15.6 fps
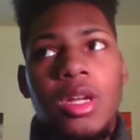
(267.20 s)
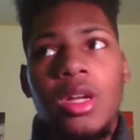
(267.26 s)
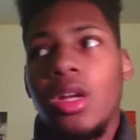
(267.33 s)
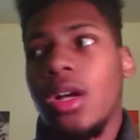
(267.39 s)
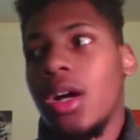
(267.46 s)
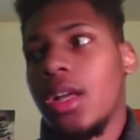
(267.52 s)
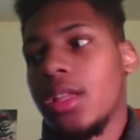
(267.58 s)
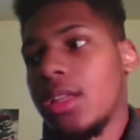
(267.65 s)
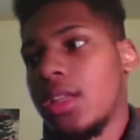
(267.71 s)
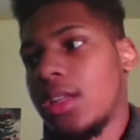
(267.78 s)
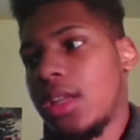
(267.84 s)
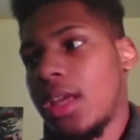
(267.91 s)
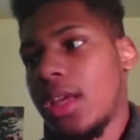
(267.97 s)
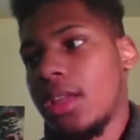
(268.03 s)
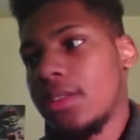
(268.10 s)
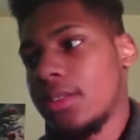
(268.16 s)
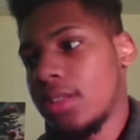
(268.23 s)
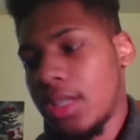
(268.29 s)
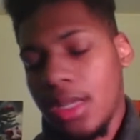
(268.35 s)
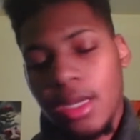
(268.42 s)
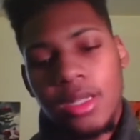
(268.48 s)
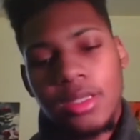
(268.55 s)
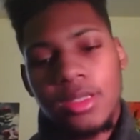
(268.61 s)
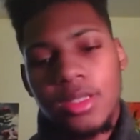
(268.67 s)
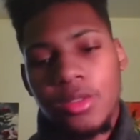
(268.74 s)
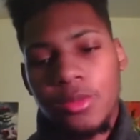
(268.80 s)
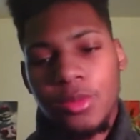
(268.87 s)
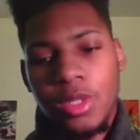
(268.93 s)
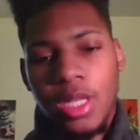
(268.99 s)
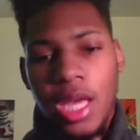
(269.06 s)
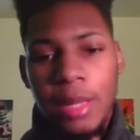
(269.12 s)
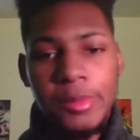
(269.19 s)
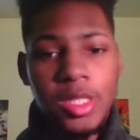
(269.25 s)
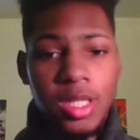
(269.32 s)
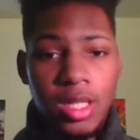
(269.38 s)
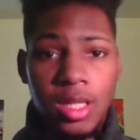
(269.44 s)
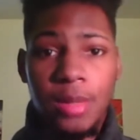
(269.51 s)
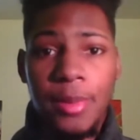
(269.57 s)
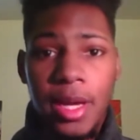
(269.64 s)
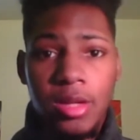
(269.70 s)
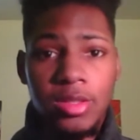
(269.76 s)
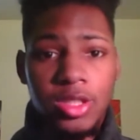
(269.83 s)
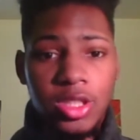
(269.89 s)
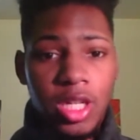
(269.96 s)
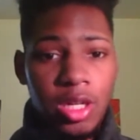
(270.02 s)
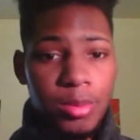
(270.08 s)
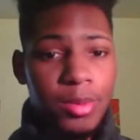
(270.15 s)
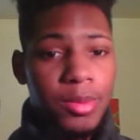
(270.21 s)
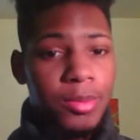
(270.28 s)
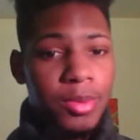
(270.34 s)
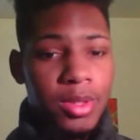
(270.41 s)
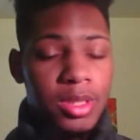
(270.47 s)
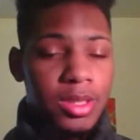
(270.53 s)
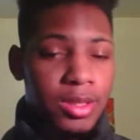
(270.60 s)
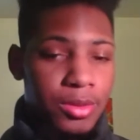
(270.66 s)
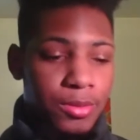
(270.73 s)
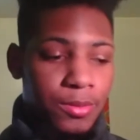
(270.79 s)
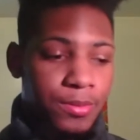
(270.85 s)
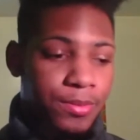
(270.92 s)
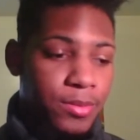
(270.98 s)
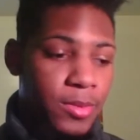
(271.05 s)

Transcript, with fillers: Other than that, yeah. So the games are gonna get back on the shot pretty soon.